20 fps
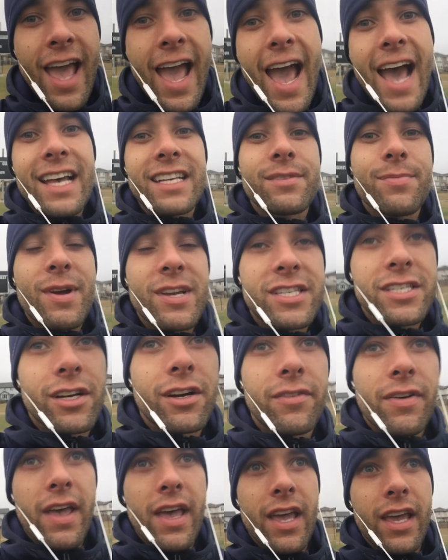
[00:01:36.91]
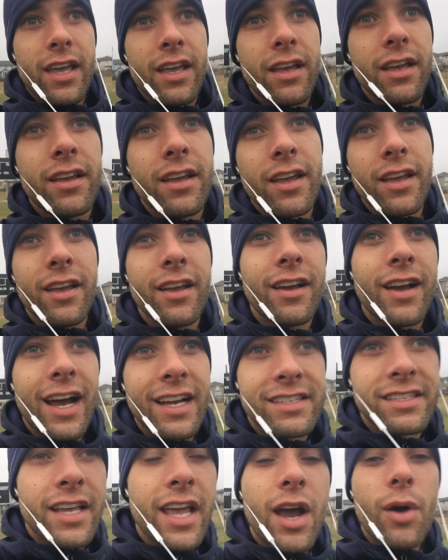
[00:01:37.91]
Ask myself, hey, I
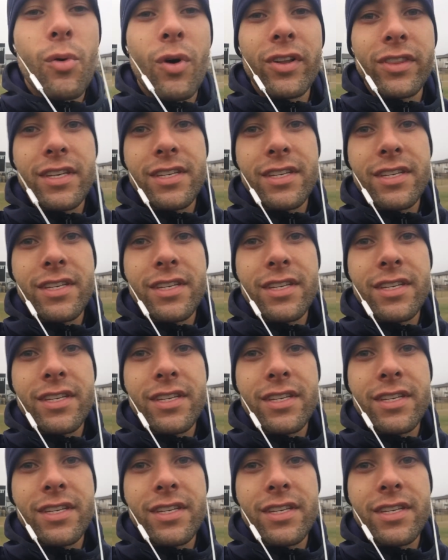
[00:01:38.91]
say I want